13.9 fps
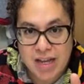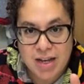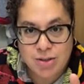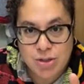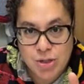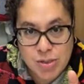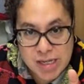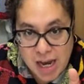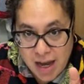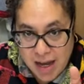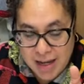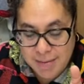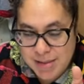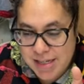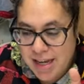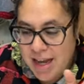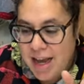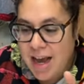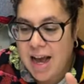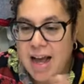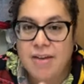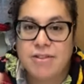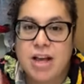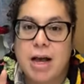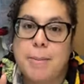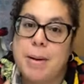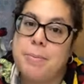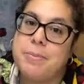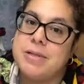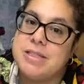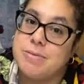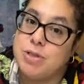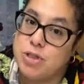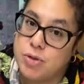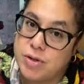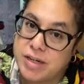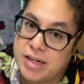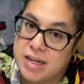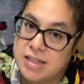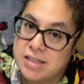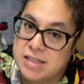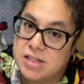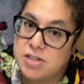now 2 times, I have come up with some shortcuts.